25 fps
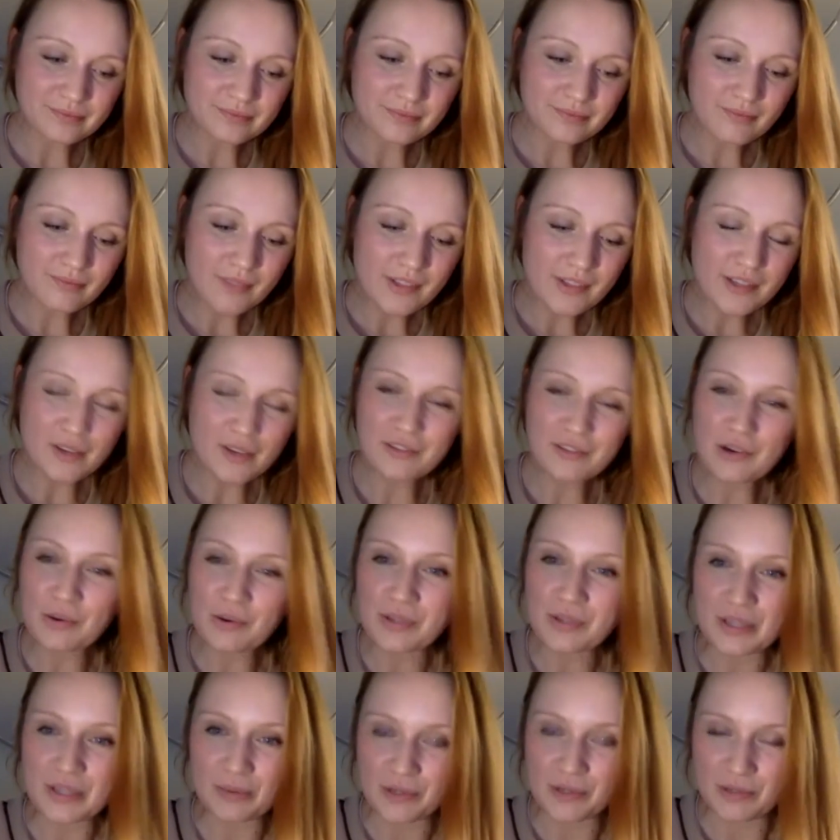So of
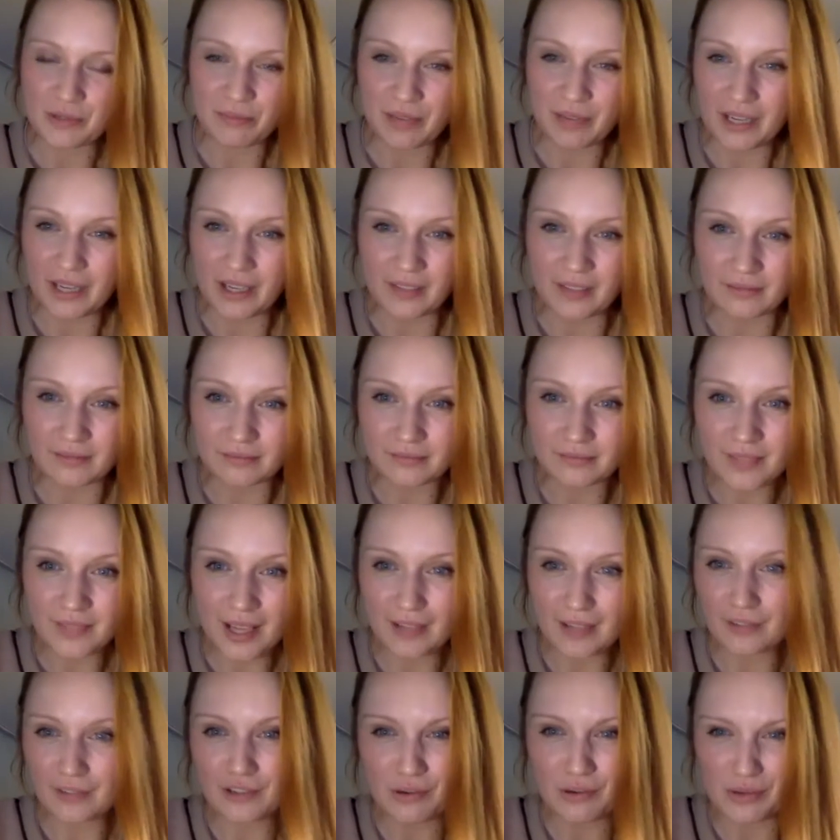course it wasn't brilliant,
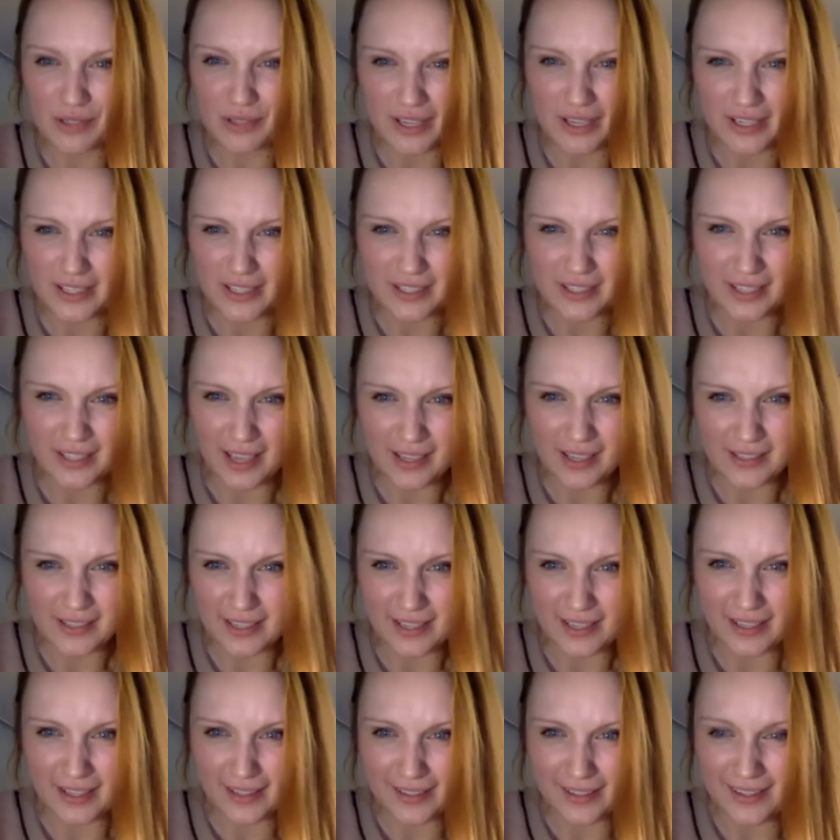and of course I didn't get
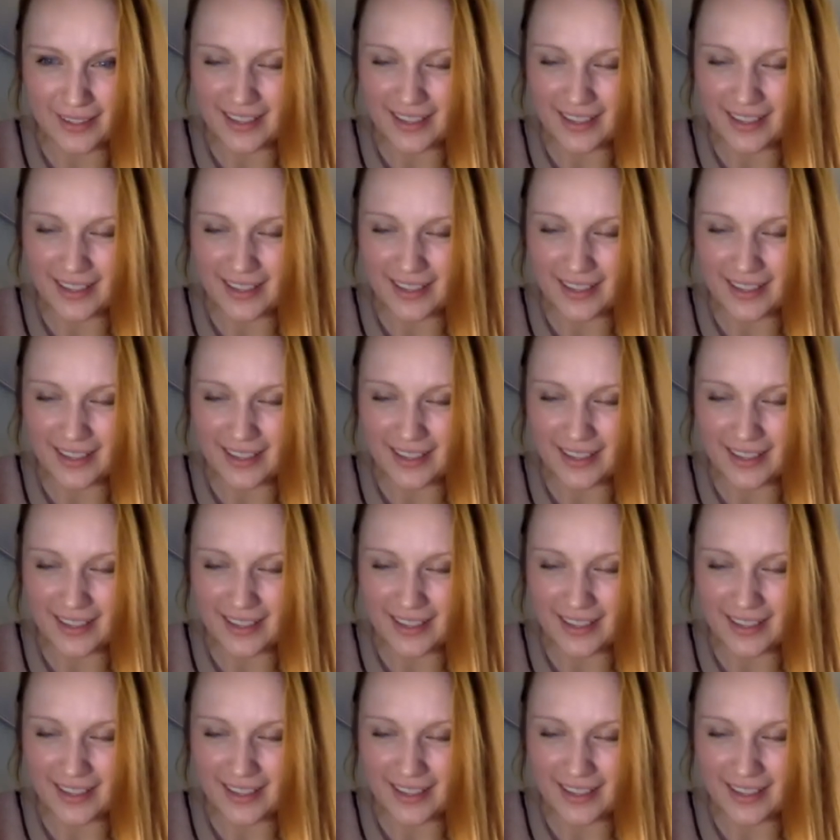it.